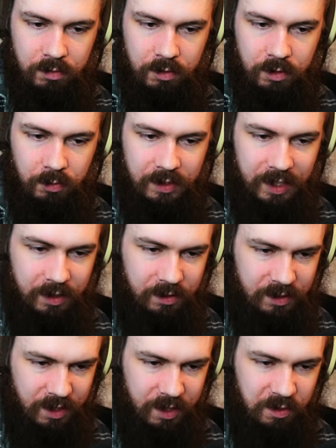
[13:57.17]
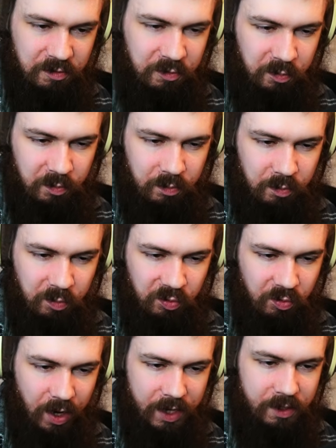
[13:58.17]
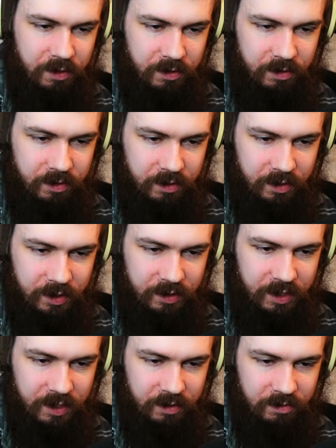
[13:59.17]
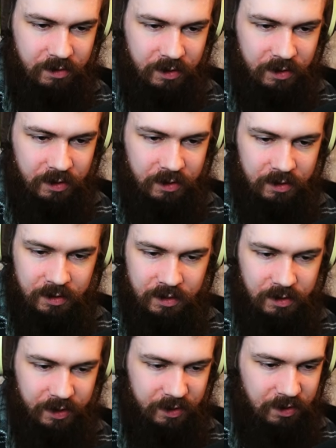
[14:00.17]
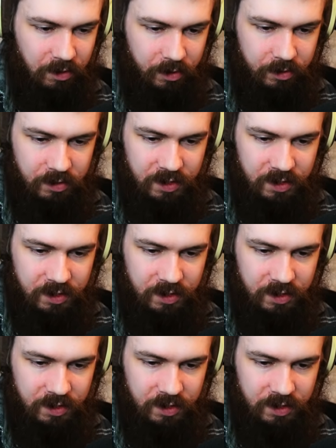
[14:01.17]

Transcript: So it's getting this kind of brighter and then slightly darker